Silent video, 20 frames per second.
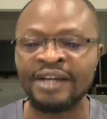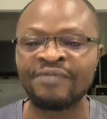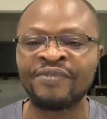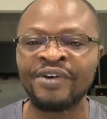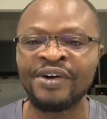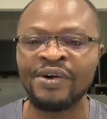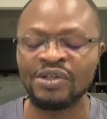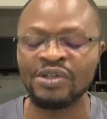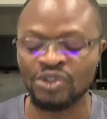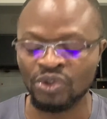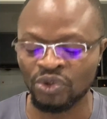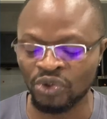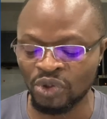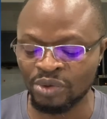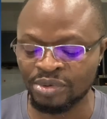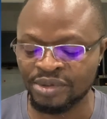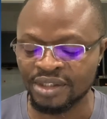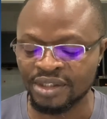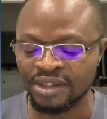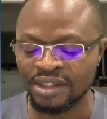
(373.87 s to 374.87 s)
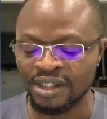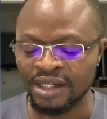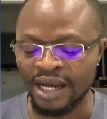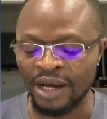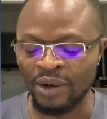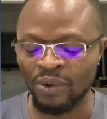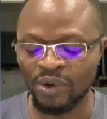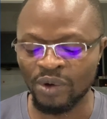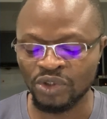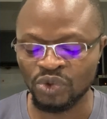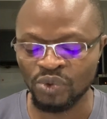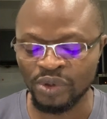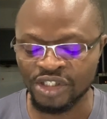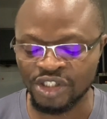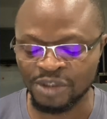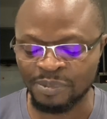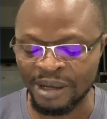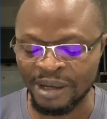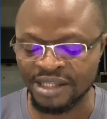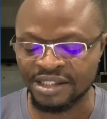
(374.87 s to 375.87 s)
the various groups, and what to
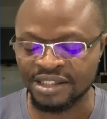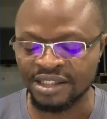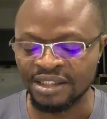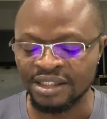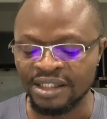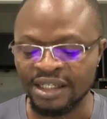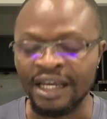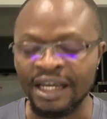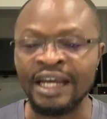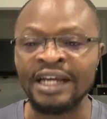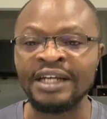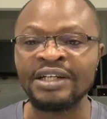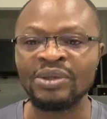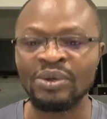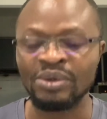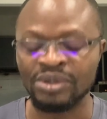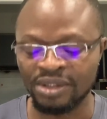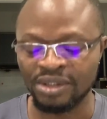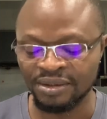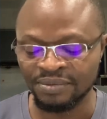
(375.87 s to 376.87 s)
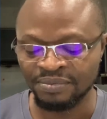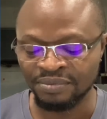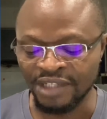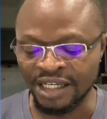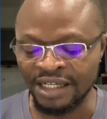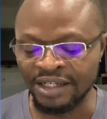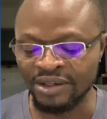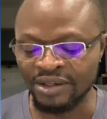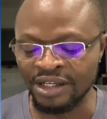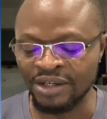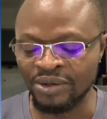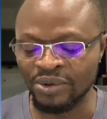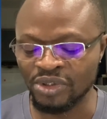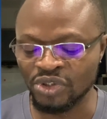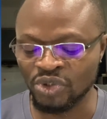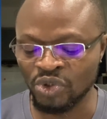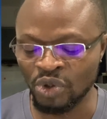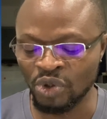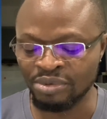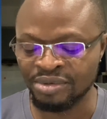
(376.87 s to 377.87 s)
expect in those
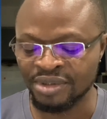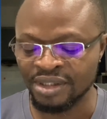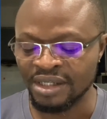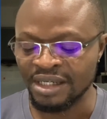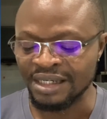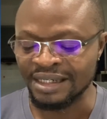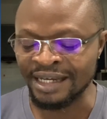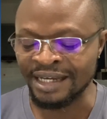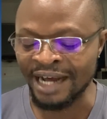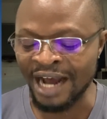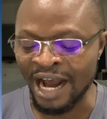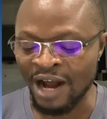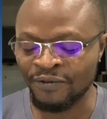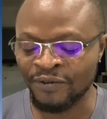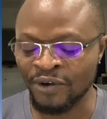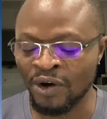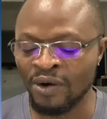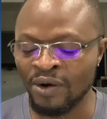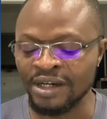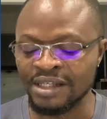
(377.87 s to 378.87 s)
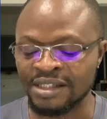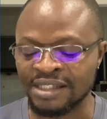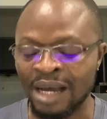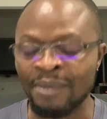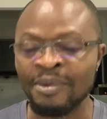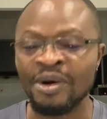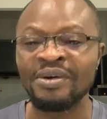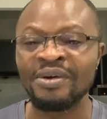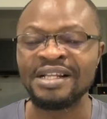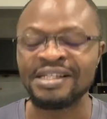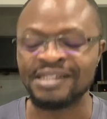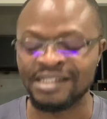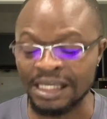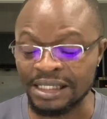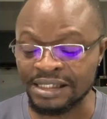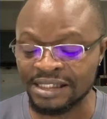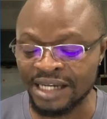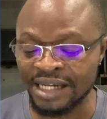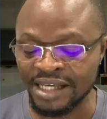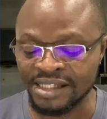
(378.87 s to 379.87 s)
groups. The AFCON is coming up in
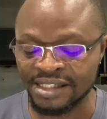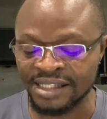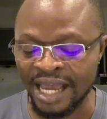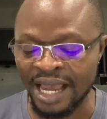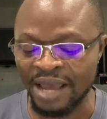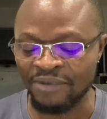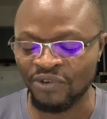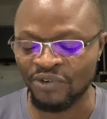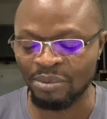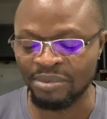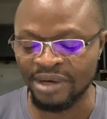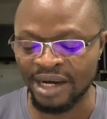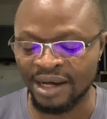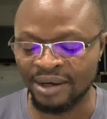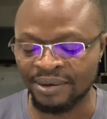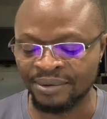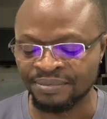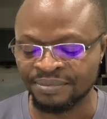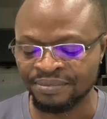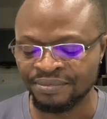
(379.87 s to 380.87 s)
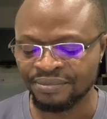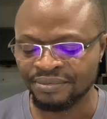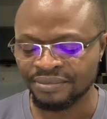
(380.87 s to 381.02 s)
6 days' time from now.